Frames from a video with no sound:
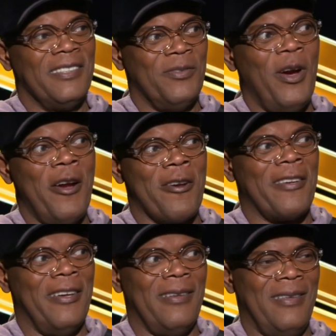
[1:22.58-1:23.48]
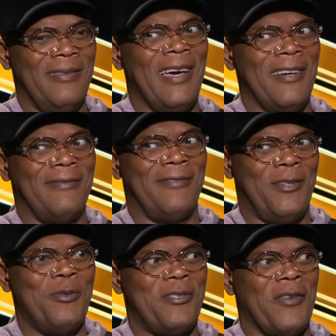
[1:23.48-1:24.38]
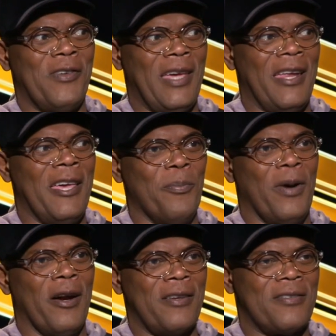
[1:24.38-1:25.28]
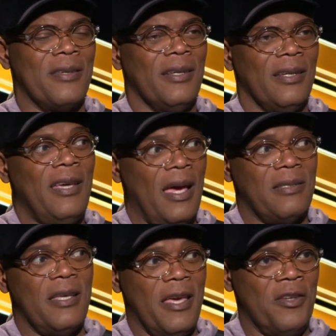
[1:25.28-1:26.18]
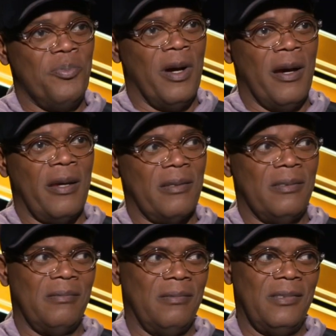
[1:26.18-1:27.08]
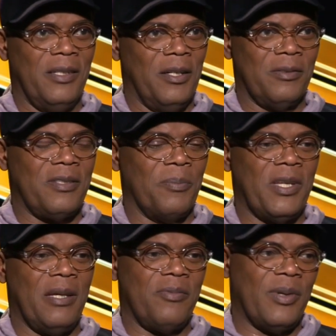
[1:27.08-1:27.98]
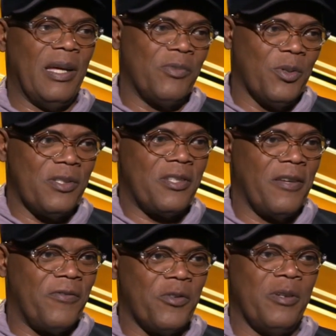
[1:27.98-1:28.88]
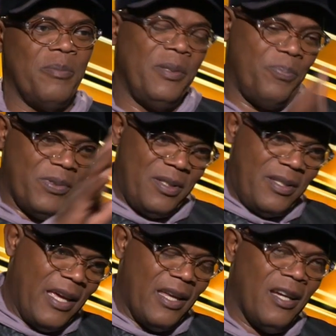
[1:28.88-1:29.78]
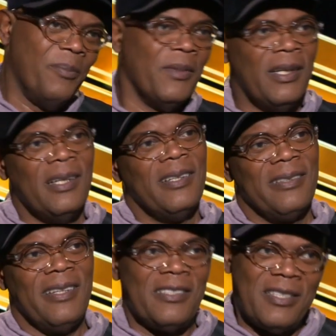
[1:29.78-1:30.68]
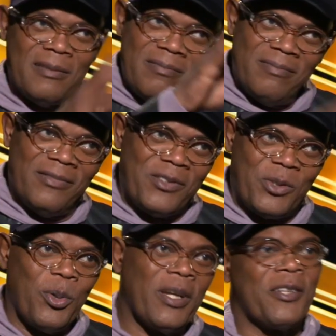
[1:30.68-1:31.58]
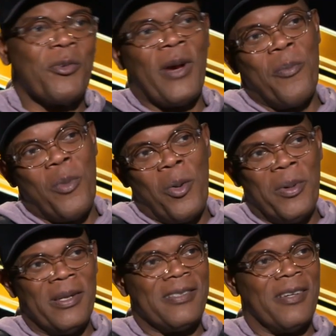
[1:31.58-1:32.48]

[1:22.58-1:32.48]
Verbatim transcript: It's work. Yeah, he's got to do stuff. He got to hit marks. He actually hit his mark, and you know, sometimes when I'm doing stuff to him, he puts his hand up. You have to do it at the right moment.